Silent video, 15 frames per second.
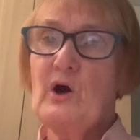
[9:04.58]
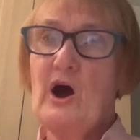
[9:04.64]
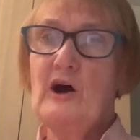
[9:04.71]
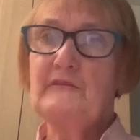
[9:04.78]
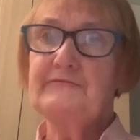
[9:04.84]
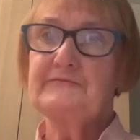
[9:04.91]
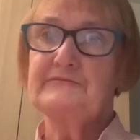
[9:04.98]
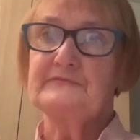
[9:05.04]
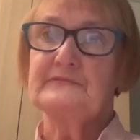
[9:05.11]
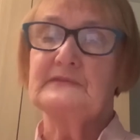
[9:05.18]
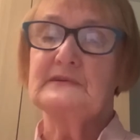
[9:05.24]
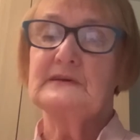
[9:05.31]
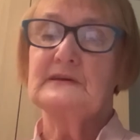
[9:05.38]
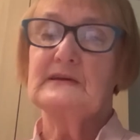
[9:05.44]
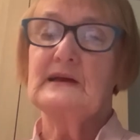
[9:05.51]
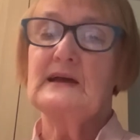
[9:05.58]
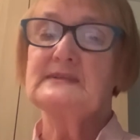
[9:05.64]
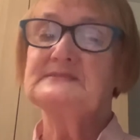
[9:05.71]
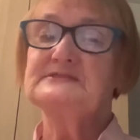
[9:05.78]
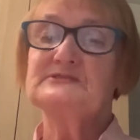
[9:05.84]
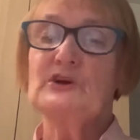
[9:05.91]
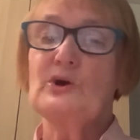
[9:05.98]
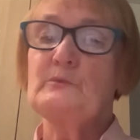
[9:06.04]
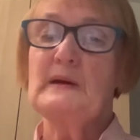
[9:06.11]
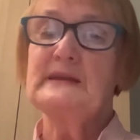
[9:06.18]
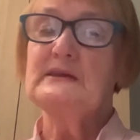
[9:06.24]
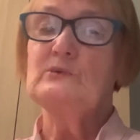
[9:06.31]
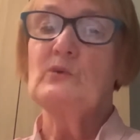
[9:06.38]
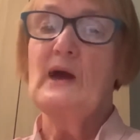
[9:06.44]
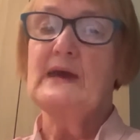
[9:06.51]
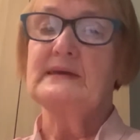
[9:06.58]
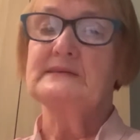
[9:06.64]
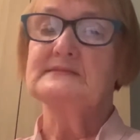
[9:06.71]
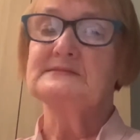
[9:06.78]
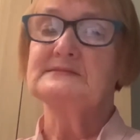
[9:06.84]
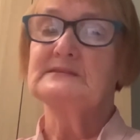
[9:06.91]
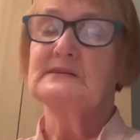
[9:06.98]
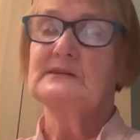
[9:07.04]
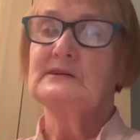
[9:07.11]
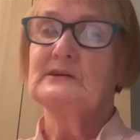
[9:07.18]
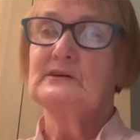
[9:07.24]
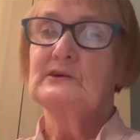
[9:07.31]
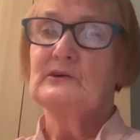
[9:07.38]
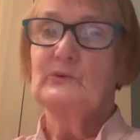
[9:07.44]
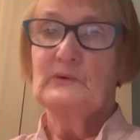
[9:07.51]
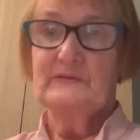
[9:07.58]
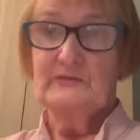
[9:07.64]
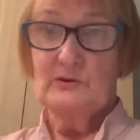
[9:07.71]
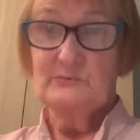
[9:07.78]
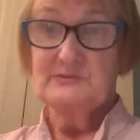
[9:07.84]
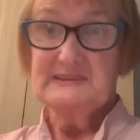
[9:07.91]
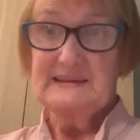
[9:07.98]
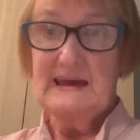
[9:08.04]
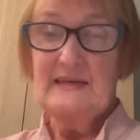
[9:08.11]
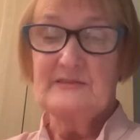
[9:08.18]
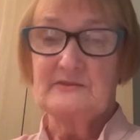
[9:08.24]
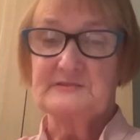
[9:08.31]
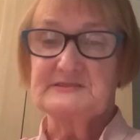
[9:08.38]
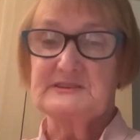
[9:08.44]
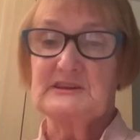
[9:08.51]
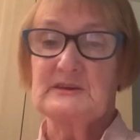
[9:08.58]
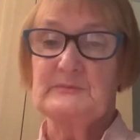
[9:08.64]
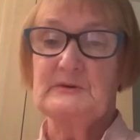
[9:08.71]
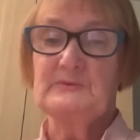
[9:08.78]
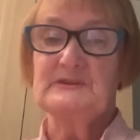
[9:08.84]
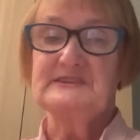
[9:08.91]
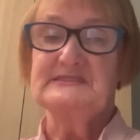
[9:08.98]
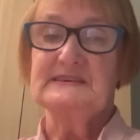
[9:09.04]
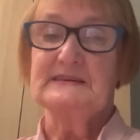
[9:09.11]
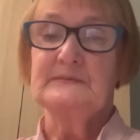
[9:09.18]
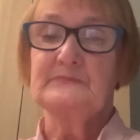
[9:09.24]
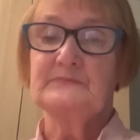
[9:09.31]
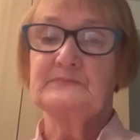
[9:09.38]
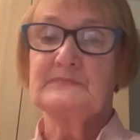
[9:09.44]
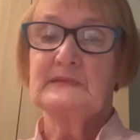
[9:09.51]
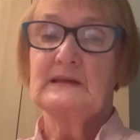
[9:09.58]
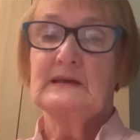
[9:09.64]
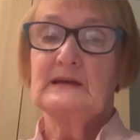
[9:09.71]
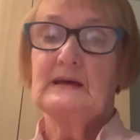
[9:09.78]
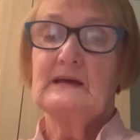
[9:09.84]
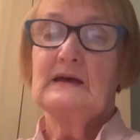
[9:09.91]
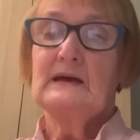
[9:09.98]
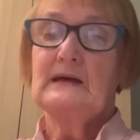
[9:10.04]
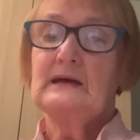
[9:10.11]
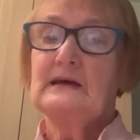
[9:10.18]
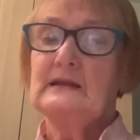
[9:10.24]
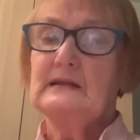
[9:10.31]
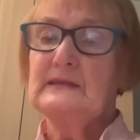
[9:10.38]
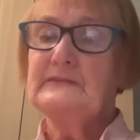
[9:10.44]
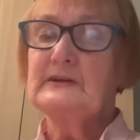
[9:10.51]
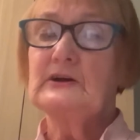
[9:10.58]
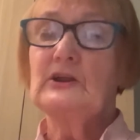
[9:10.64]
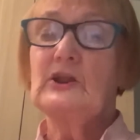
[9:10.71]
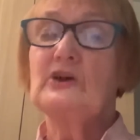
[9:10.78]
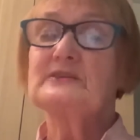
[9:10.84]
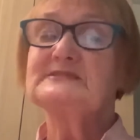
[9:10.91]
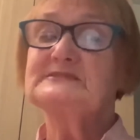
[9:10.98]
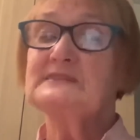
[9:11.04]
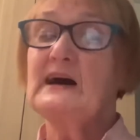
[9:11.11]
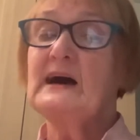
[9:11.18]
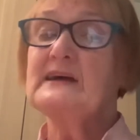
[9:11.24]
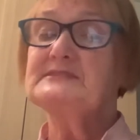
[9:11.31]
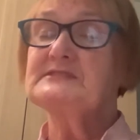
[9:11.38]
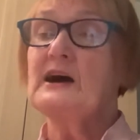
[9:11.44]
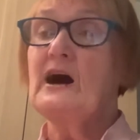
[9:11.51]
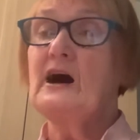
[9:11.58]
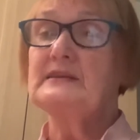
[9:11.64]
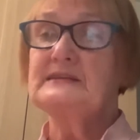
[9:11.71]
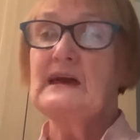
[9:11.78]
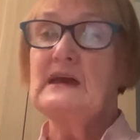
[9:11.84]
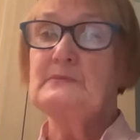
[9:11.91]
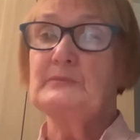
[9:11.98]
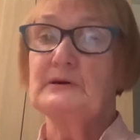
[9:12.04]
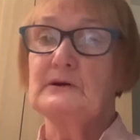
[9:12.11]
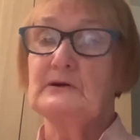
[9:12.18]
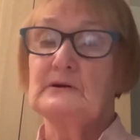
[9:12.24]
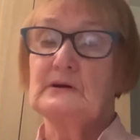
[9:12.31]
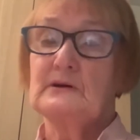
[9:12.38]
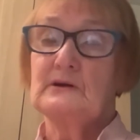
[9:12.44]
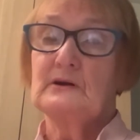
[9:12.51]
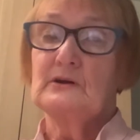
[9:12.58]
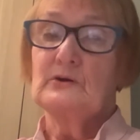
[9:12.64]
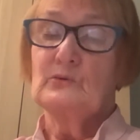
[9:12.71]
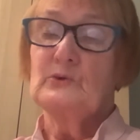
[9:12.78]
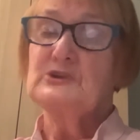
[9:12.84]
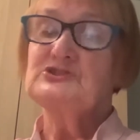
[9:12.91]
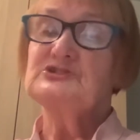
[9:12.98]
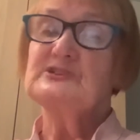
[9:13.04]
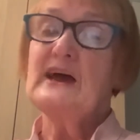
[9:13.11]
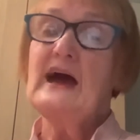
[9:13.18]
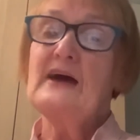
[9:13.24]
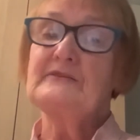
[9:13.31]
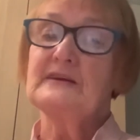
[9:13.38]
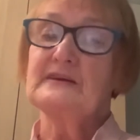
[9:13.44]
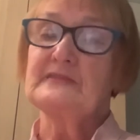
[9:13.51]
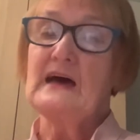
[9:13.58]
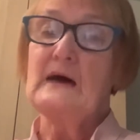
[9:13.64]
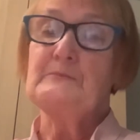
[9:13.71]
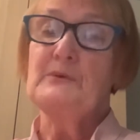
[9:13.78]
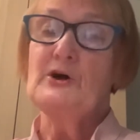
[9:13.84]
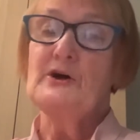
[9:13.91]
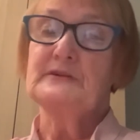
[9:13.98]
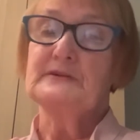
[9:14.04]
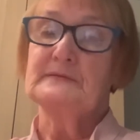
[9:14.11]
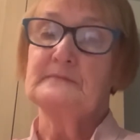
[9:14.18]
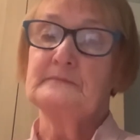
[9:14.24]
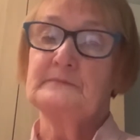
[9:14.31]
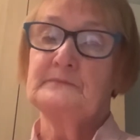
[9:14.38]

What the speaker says: often, in so many ways, we've come together as a community. Living alongside our neighbour, we're sharing their burden,